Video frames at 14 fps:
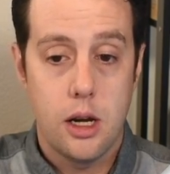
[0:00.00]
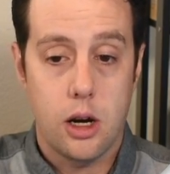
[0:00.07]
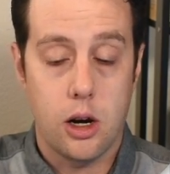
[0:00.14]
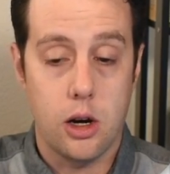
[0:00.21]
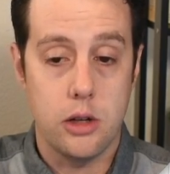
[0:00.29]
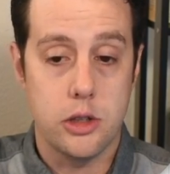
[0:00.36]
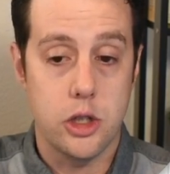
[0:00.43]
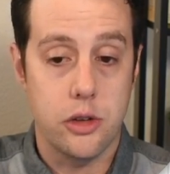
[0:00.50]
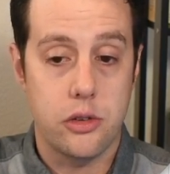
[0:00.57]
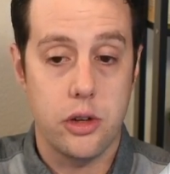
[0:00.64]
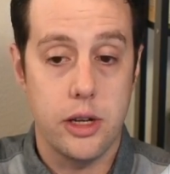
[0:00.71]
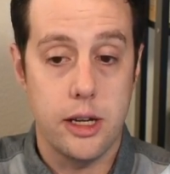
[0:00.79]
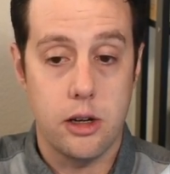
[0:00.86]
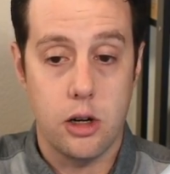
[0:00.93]
or just
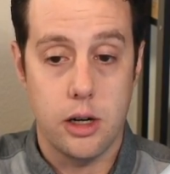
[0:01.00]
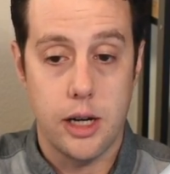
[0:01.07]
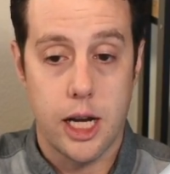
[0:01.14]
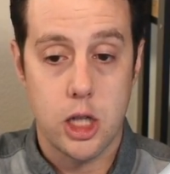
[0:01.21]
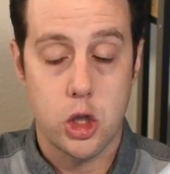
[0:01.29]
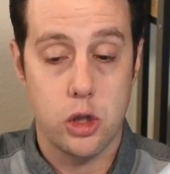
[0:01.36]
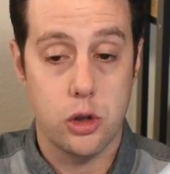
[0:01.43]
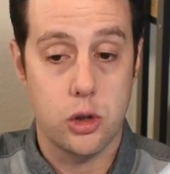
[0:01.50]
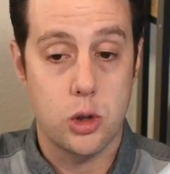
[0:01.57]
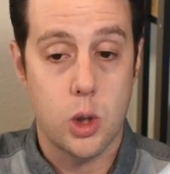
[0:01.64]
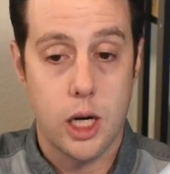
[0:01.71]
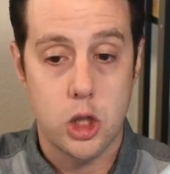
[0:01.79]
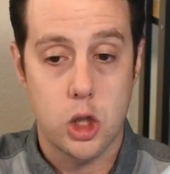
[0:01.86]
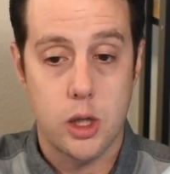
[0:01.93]
an international
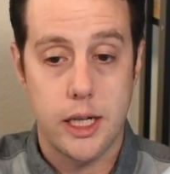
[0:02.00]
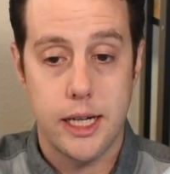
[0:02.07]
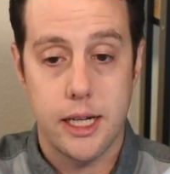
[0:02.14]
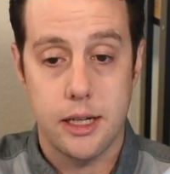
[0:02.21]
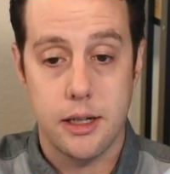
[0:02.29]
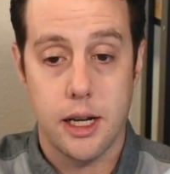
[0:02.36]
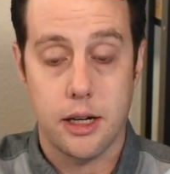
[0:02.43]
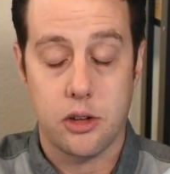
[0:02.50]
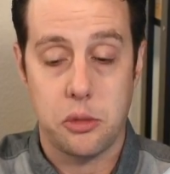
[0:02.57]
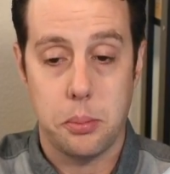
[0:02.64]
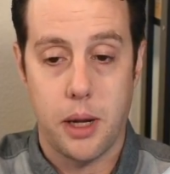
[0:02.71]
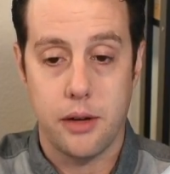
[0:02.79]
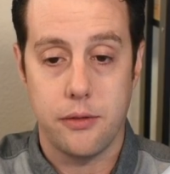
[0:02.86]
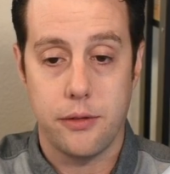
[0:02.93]
treasury index
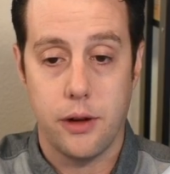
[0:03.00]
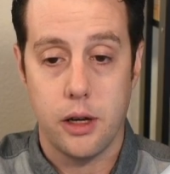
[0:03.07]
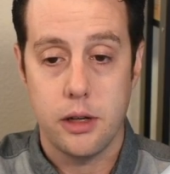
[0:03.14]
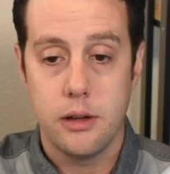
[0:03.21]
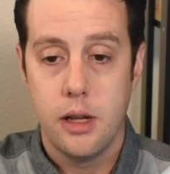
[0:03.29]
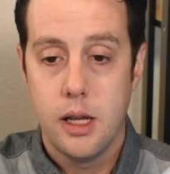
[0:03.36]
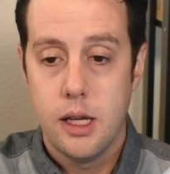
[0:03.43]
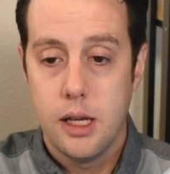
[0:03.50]
bond fund